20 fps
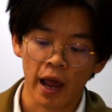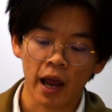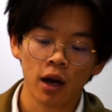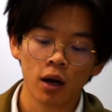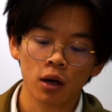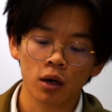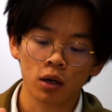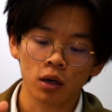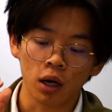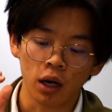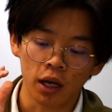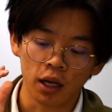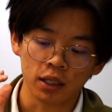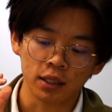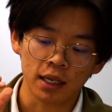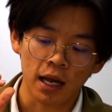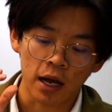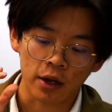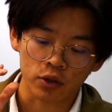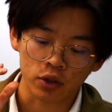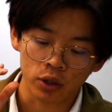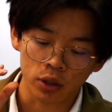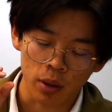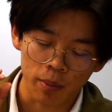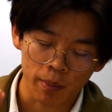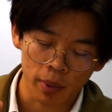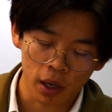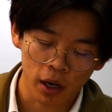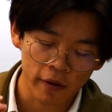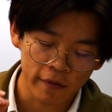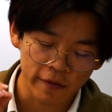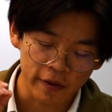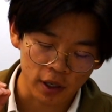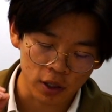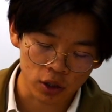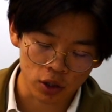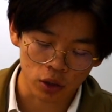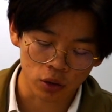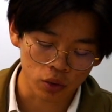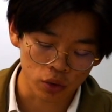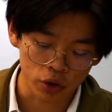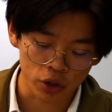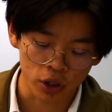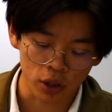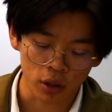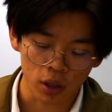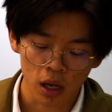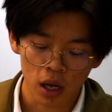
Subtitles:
Air is actually the perfect solution.